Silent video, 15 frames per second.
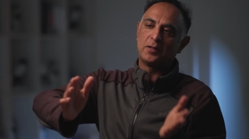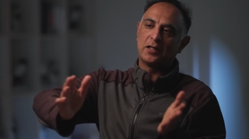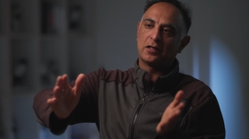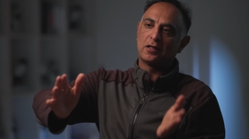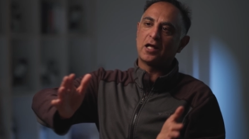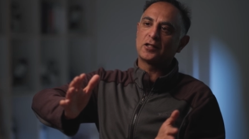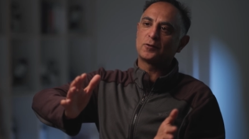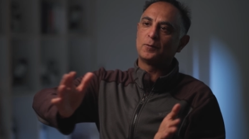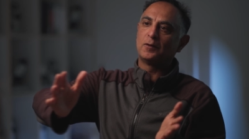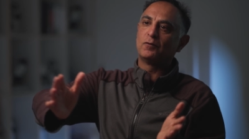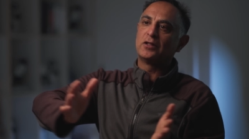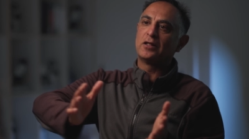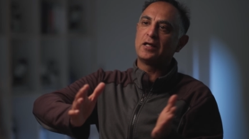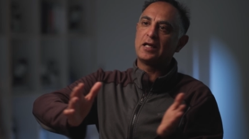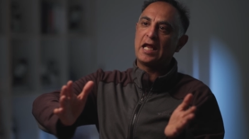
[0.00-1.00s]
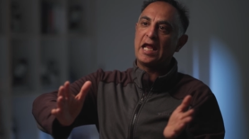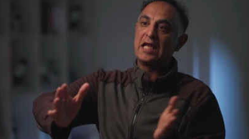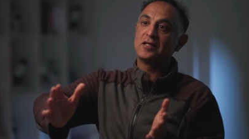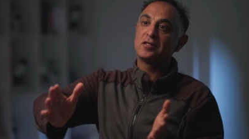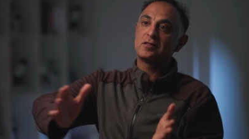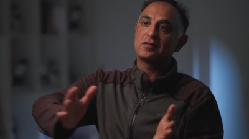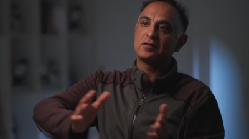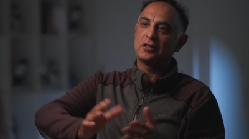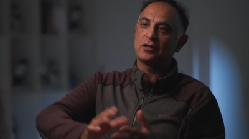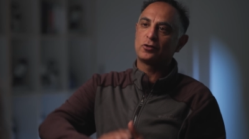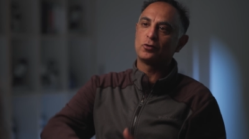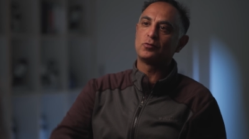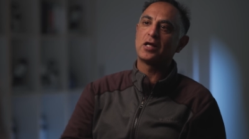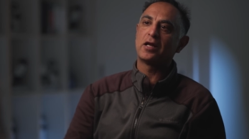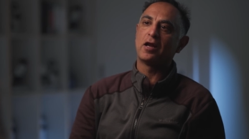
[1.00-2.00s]
meal and last meal within an 8
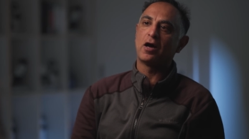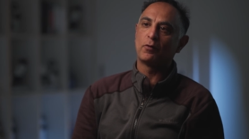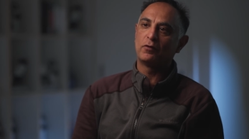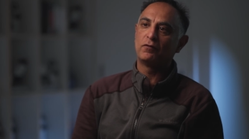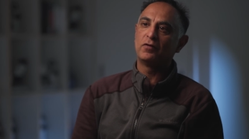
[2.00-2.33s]
to 10 hour